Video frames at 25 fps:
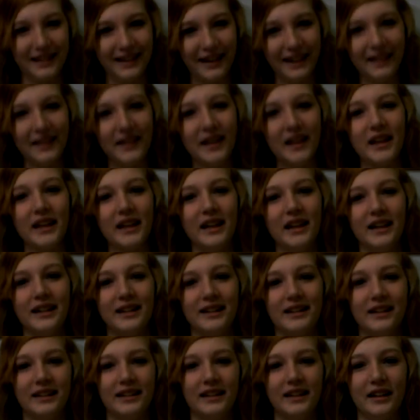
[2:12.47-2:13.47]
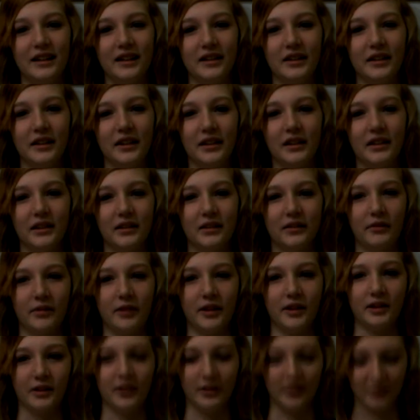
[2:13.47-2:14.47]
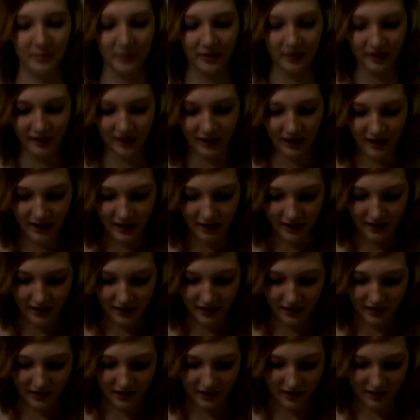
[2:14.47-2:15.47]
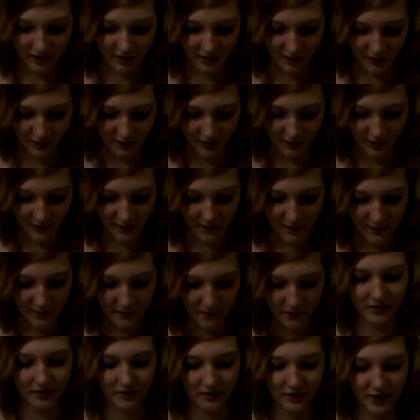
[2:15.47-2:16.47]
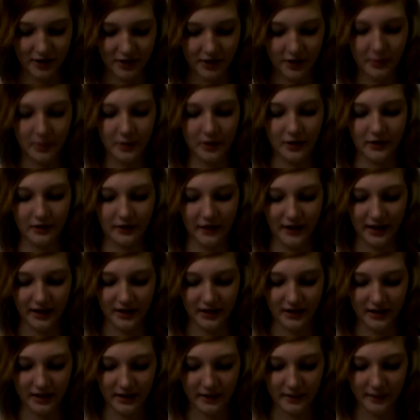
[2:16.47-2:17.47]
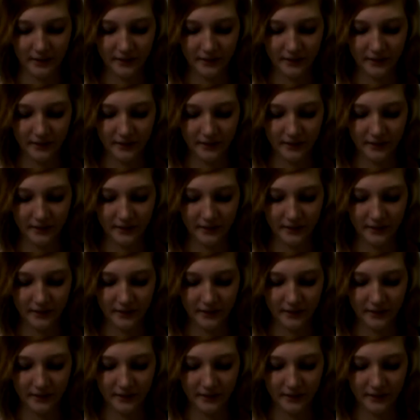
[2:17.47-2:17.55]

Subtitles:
sound like? It should sound like the victims of racial profiling.